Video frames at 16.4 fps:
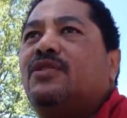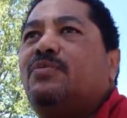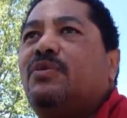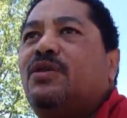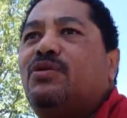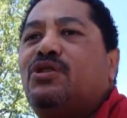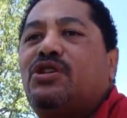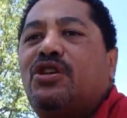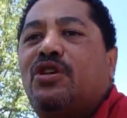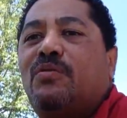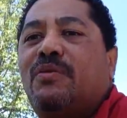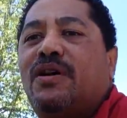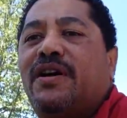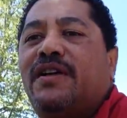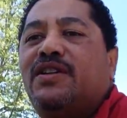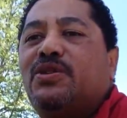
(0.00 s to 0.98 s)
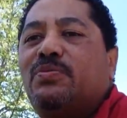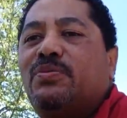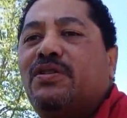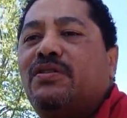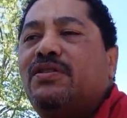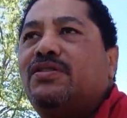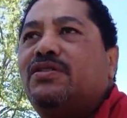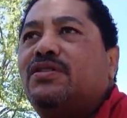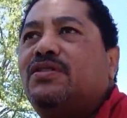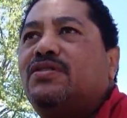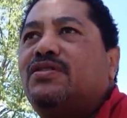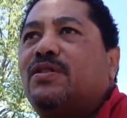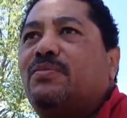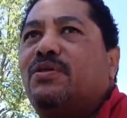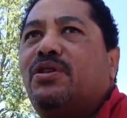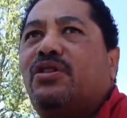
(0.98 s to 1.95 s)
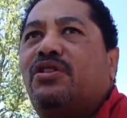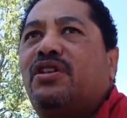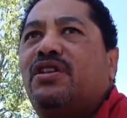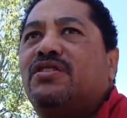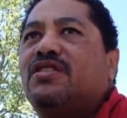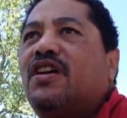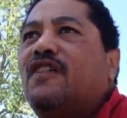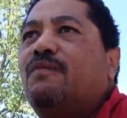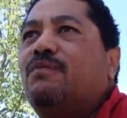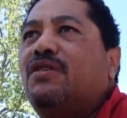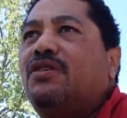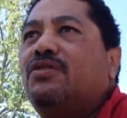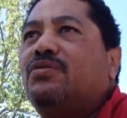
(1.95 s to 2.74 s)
maybe share my experiences, some of the things I've been